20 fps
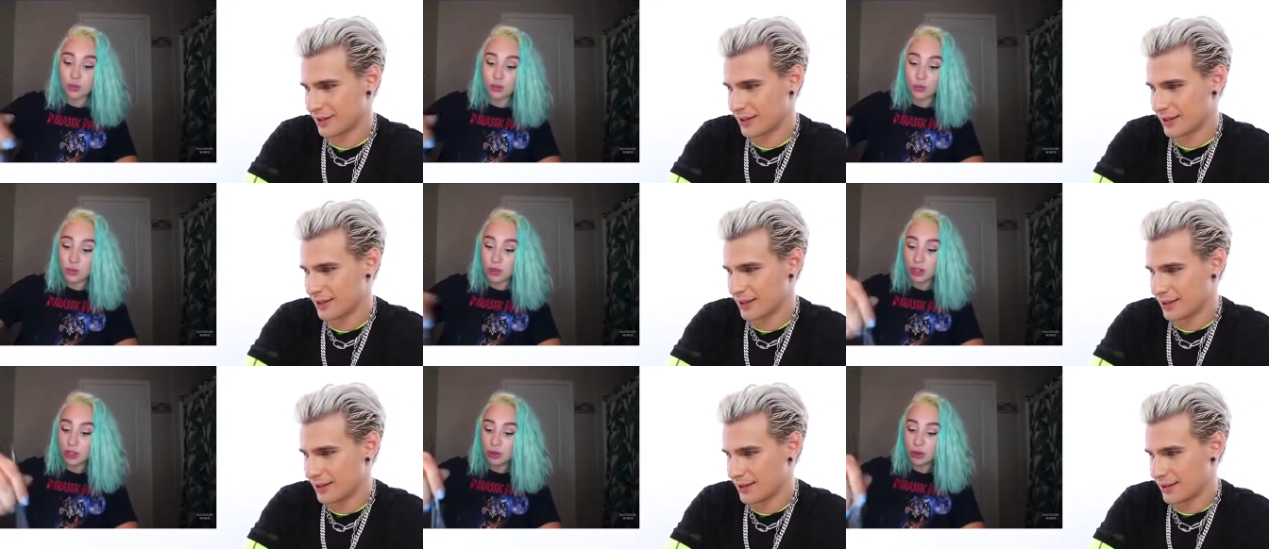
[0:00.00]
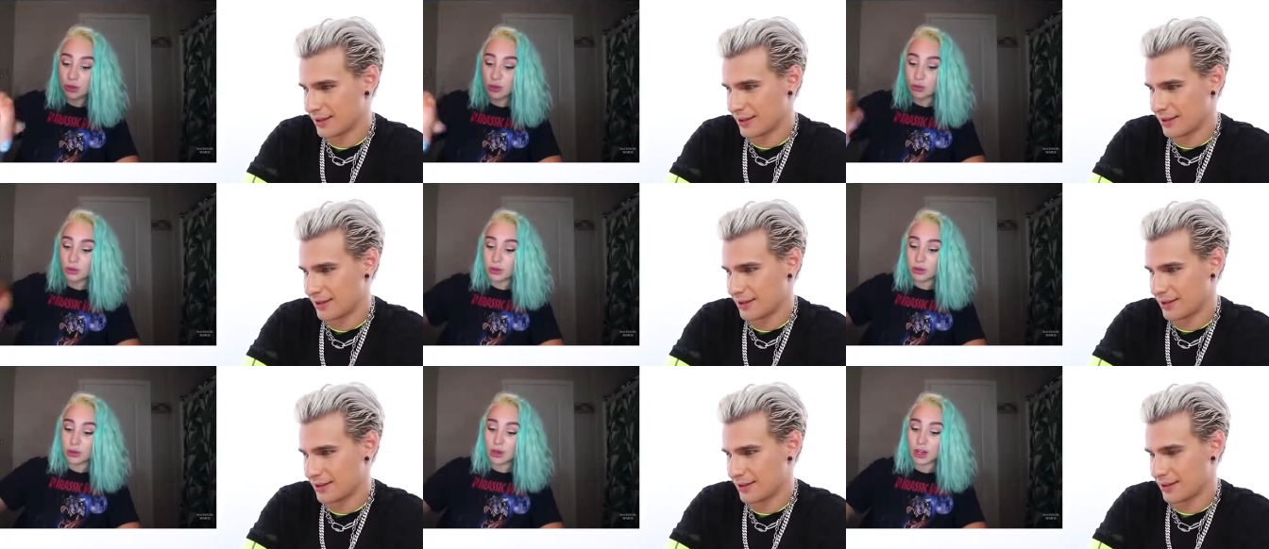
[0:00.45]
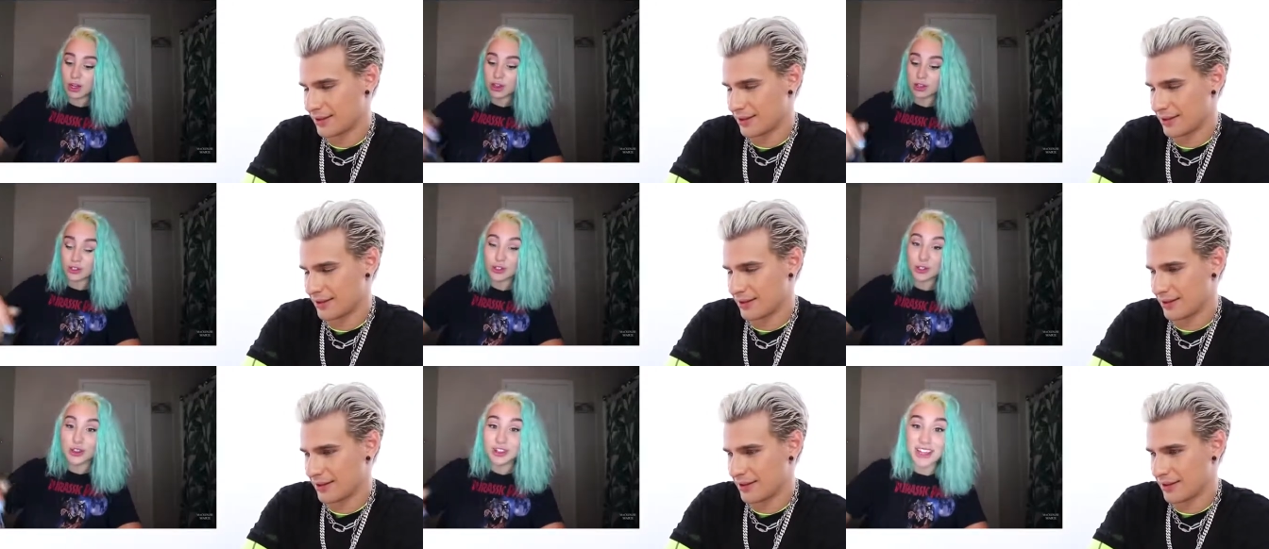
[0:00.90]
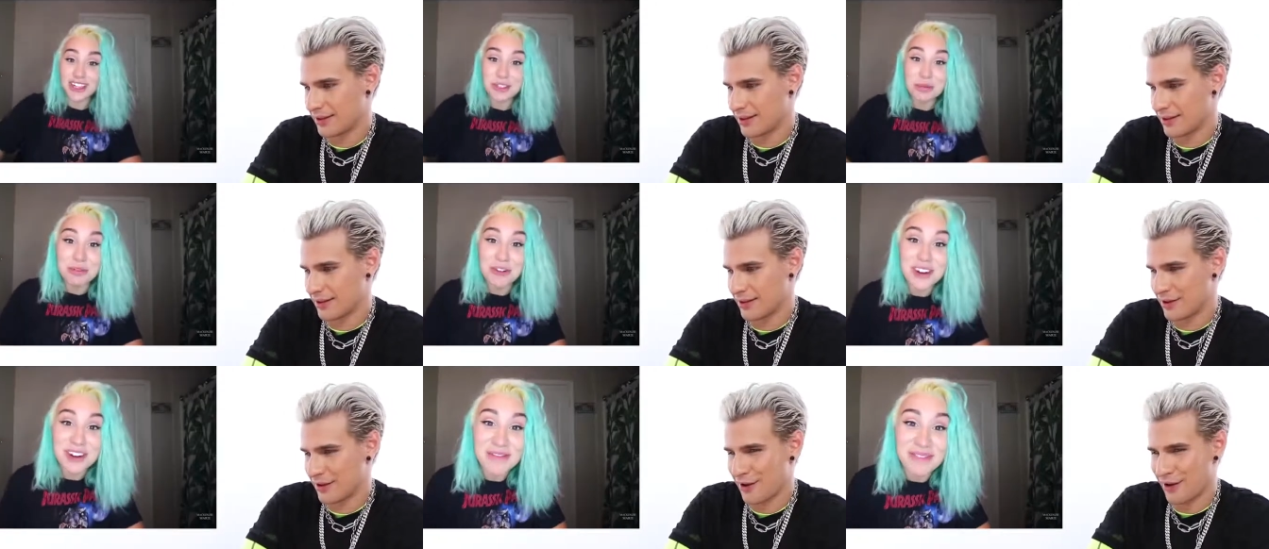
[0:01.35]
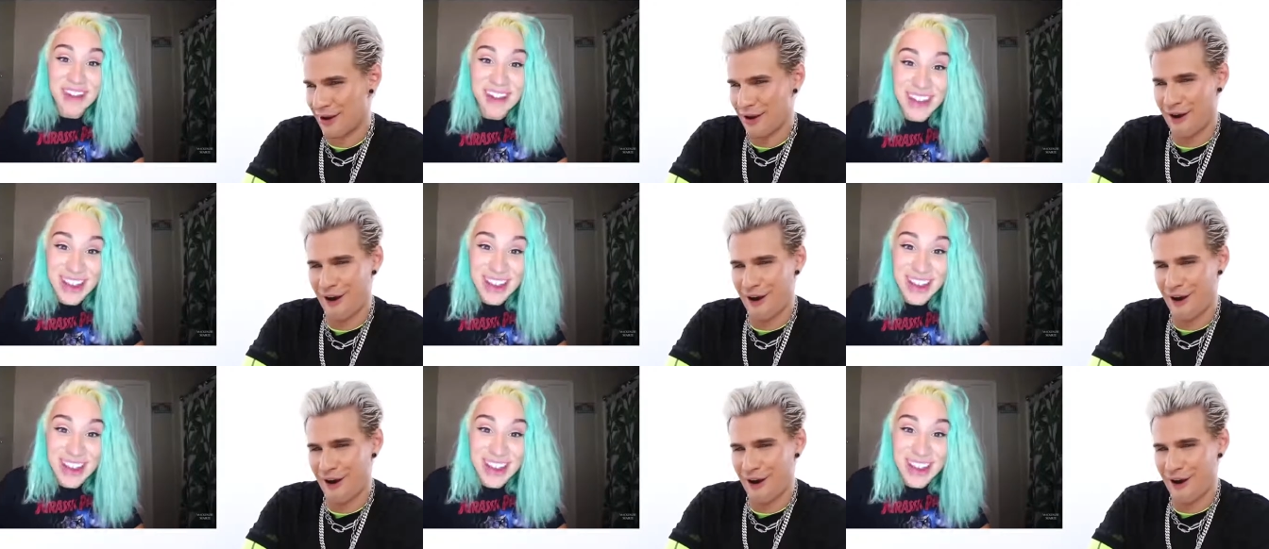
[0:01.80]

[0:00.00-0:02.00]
Speaker 1: are really cool blue color, so let's put it in my